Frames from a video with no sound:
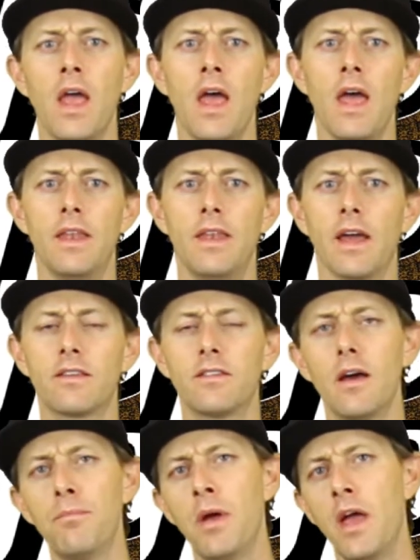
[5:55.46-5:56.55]
Next up
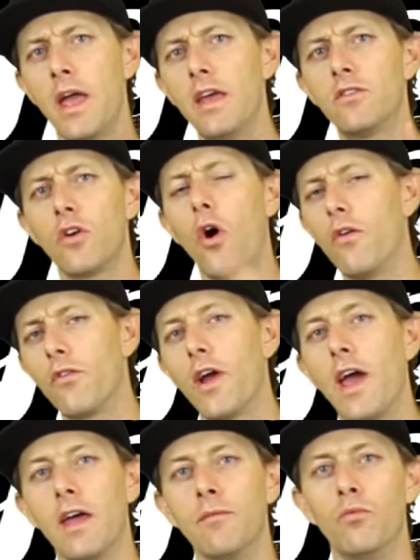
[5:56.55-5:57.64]
is
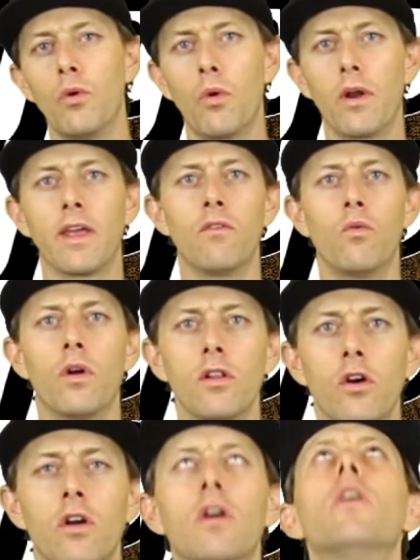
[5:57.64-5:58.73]
overhead. We want to give one
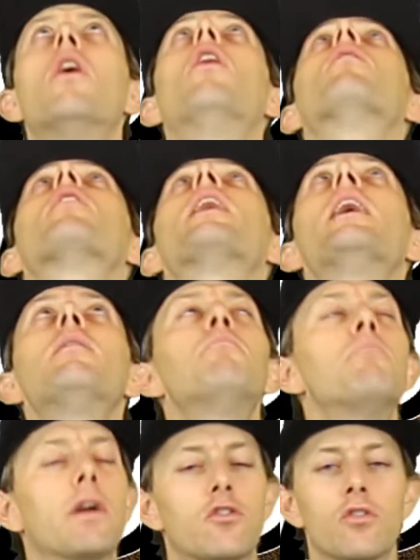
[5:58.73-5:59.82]
look overhead, make
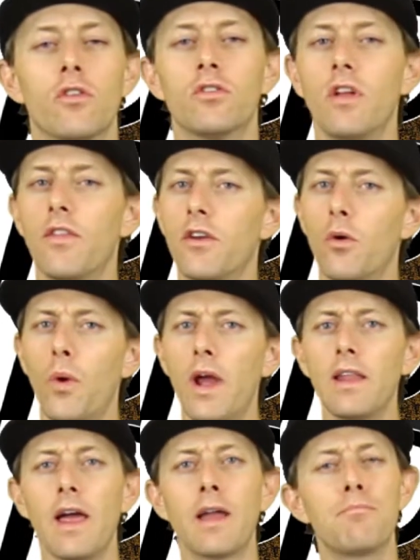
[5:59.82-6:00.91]
sure there's nothing in our way
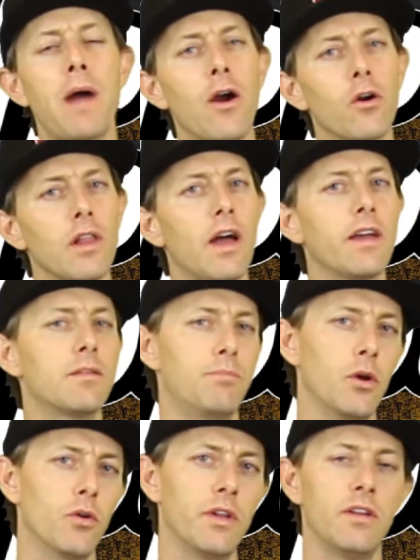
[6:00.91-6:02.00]
like power lines,
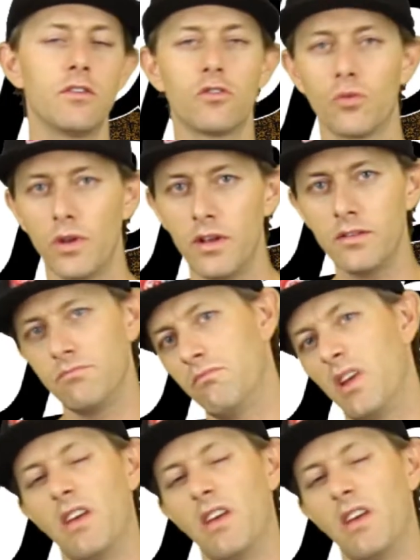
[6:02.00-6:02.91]
buildings, trees, even a